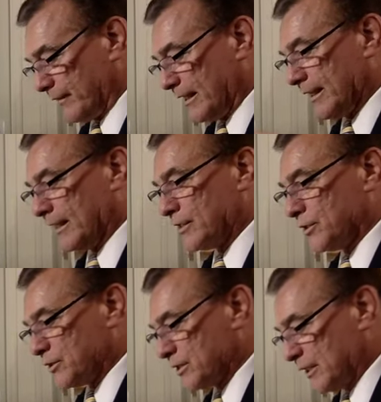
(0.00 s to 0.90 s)
That is
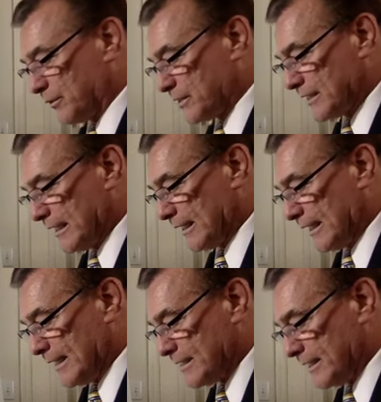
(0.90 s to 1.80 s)
also a sell
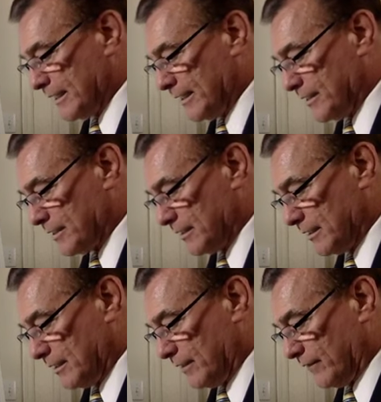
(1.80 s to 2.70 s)
as is
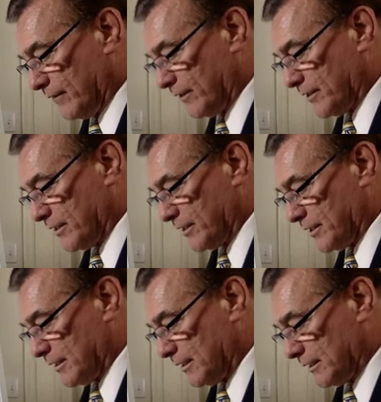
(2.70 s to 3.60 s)

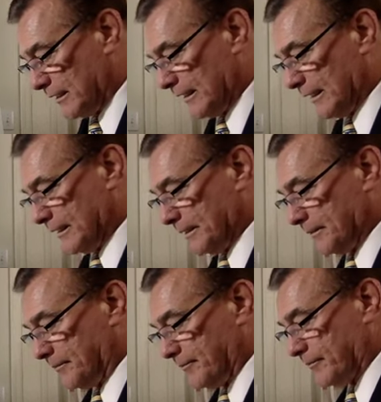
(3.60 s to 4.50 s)
versus
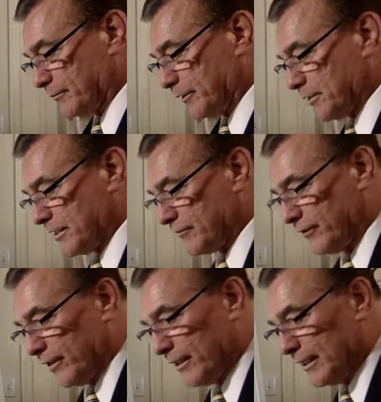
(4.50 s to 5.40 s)
process
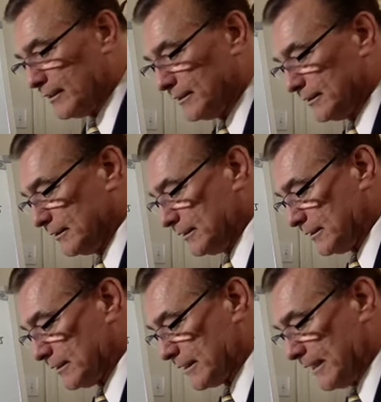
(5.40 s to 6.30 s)
further.
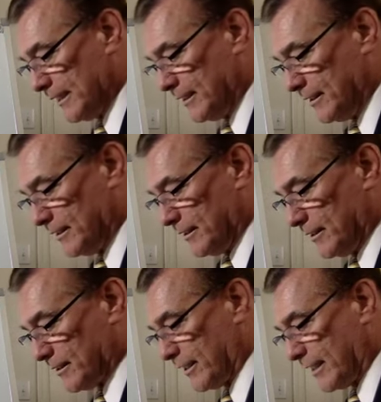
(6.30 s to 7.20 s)
Okay,
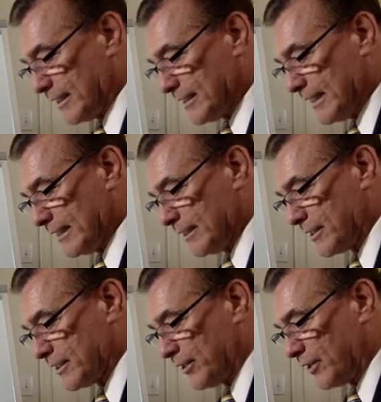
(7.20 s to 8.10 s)
so they can sell it as
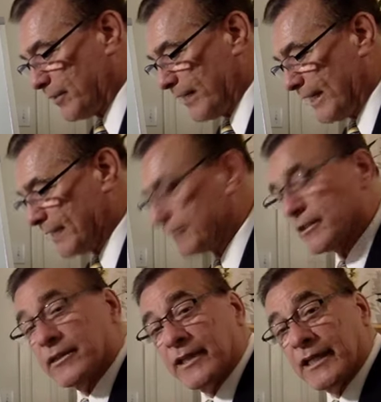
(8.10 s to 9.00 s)
cocoa powder,
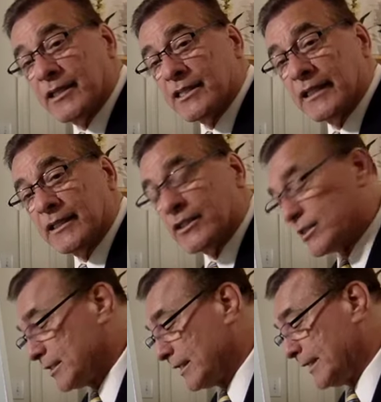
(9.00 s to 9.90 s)
or they can sell it as